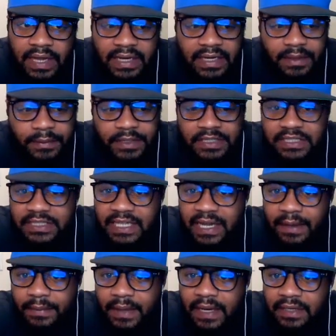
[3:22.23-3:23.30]
And then I'm going to just
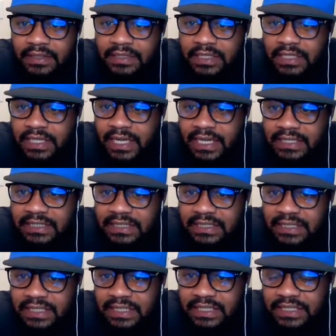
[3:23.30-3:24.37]
tab it out so you guys can
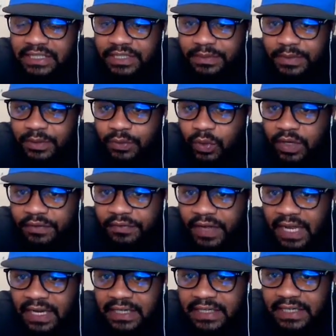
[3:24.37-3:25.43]
see it should be one
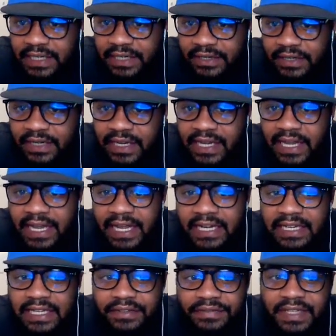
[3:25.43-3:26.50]
file in there.
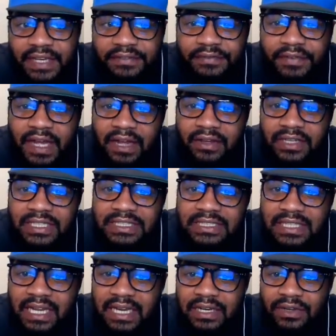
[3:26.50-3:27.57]
And if that file is
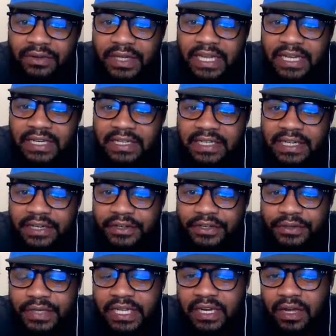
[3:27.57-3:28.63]
not located there,
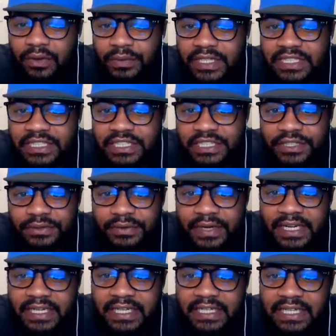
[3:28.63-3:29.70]
you can always
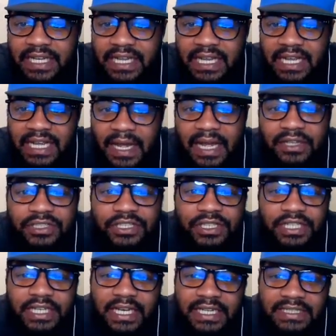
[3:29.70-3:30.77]
generate it. I'll show
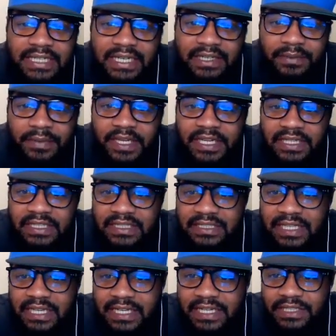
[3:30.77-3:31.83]
you guys that command in a
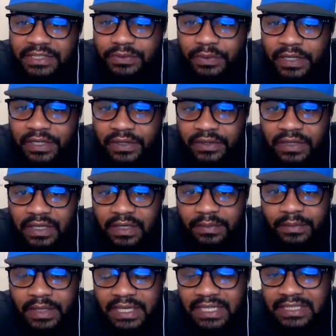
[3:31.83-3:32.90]
second as well.
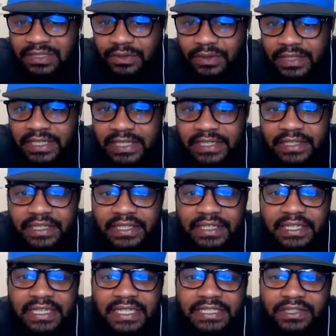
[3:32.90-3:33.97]
But let's go in and
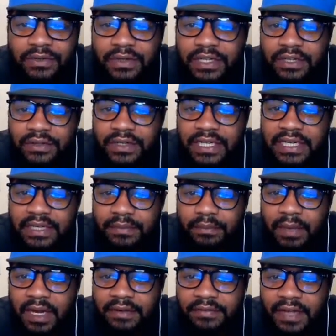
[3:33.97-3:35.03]
let's go on and
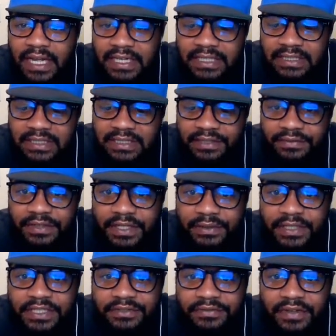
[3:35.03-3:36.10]
modify this
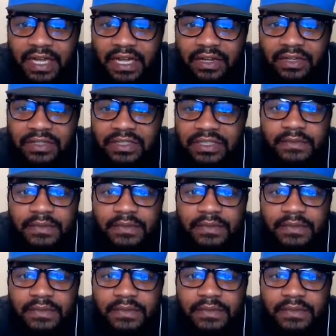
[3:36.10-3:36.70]
configuration file.